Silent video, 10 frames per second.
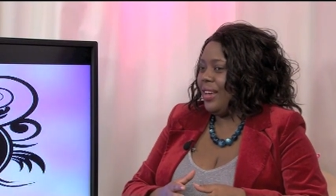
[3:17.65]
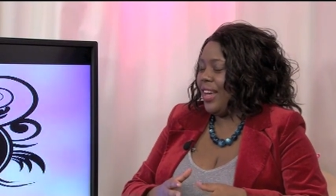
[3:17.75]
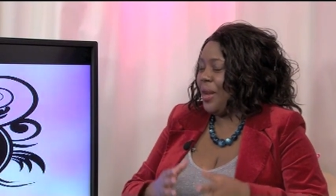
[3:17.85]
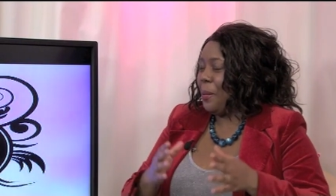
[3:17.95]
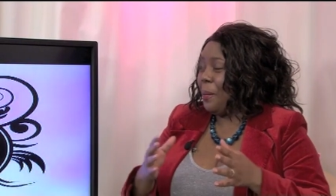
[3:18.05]

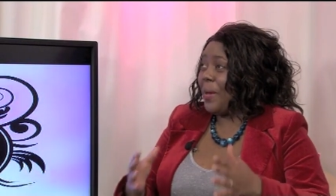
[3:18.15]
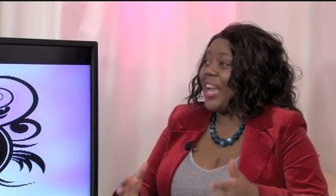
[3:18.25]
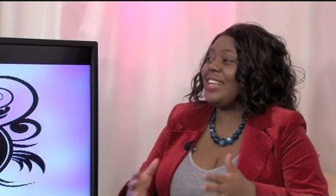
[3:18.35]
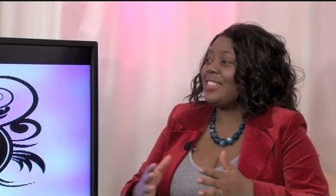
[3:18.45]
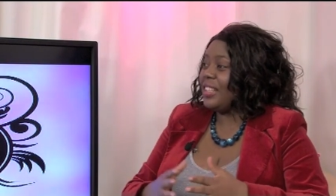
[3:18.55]
an
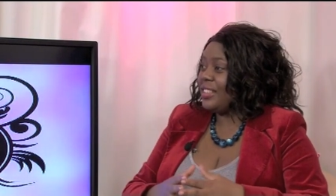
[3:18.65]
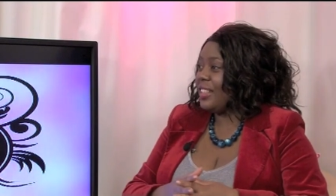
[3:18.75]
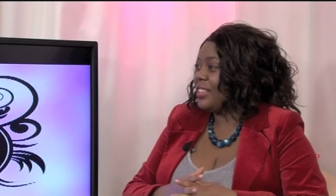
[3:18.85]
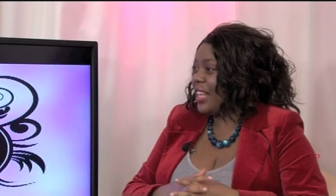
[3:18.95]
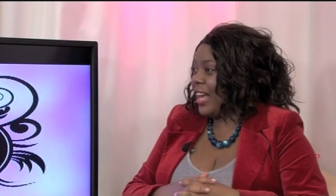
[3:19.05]
amazing
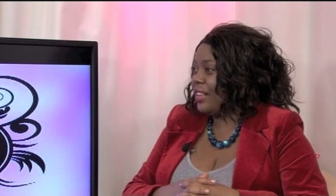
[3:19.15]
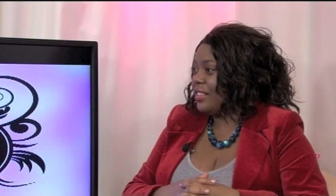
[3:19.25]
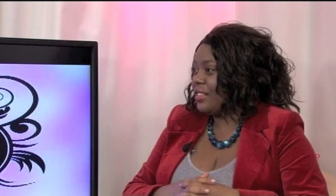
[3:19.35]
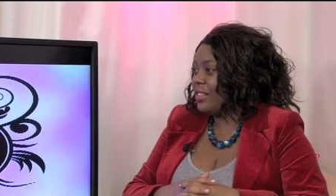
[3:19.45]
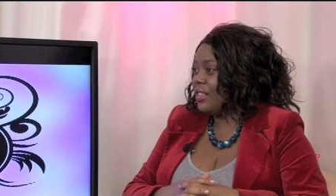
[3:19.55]

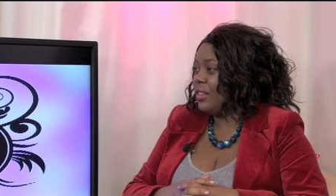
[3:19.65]
success